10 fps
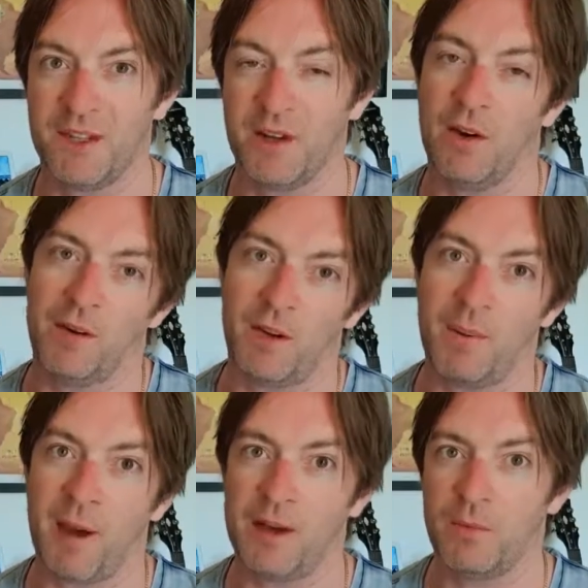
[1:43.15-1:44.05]
video and
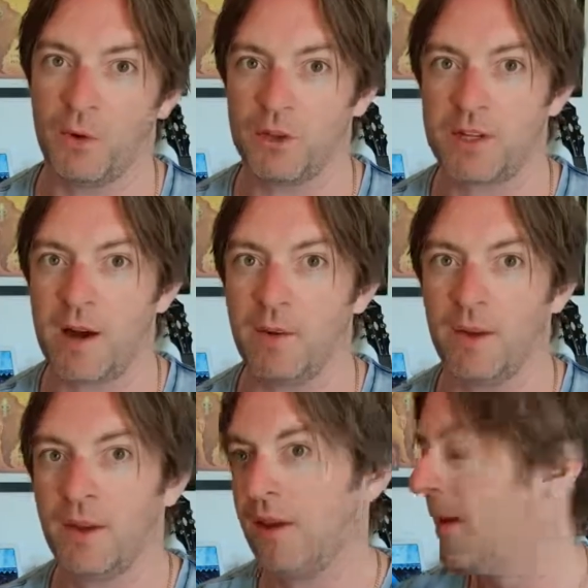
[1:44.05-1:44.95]
go back and watch that
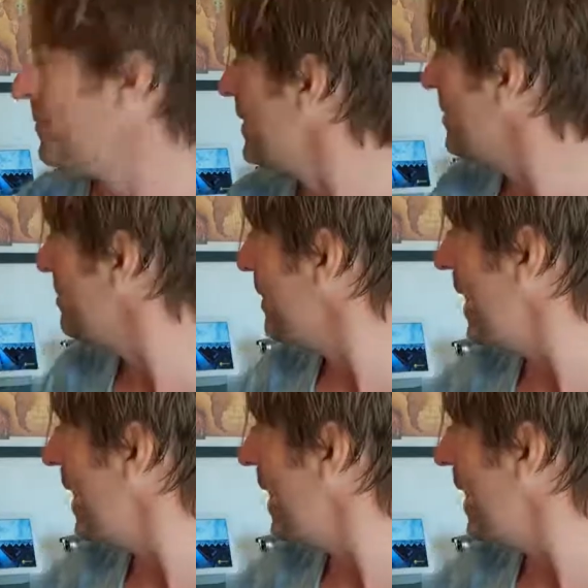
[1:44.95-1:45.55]
one. But